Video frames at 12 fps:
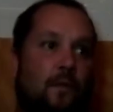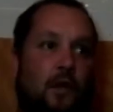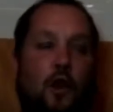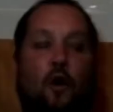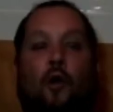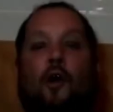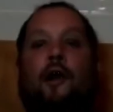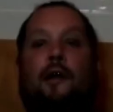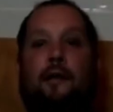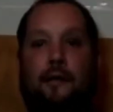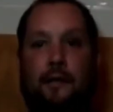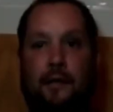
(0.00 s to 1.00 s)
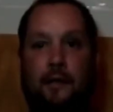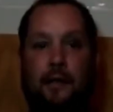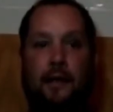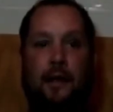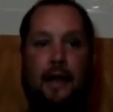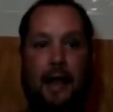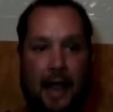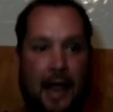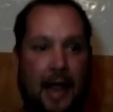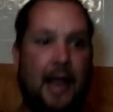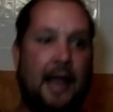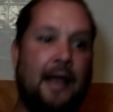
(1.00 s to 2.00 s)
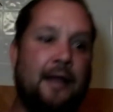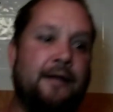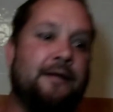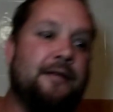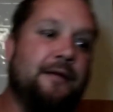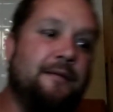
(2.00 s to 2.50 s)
lore and